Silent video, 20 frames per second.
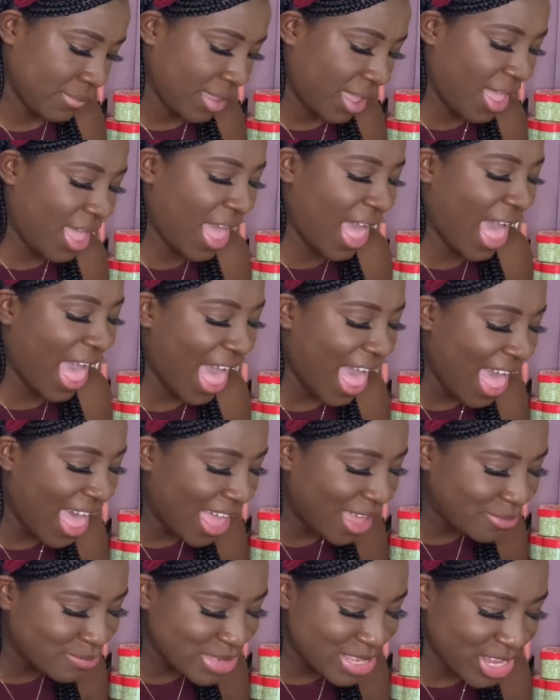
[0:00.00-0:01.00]

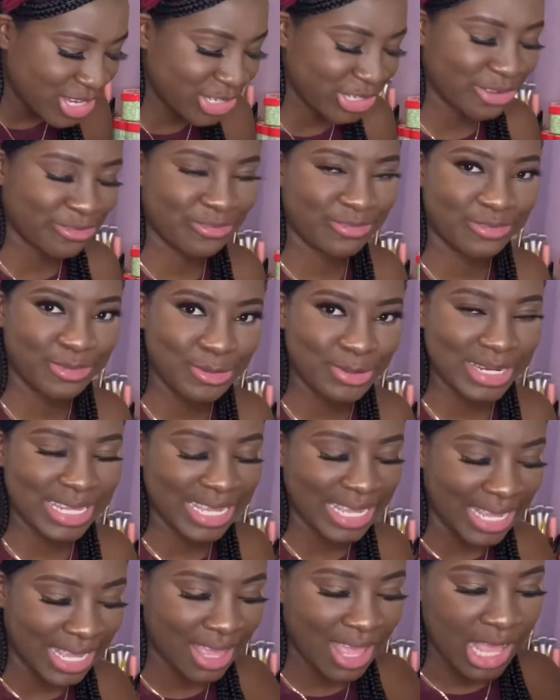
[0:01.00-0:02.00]
I'm such a
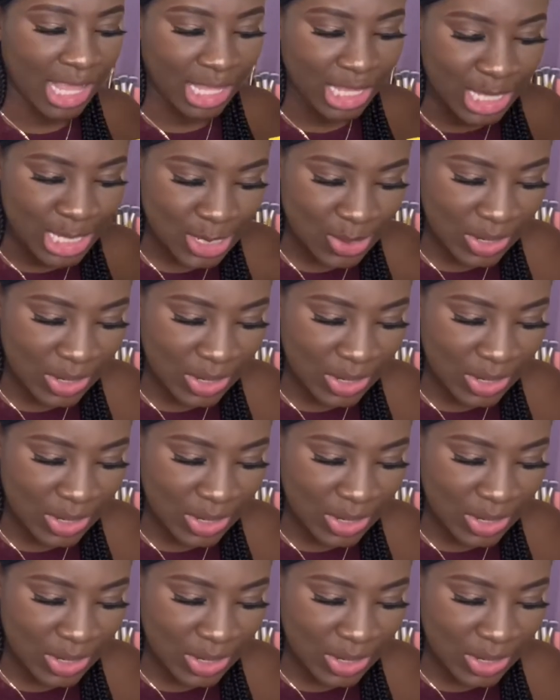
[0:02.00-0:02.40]
foodie. So on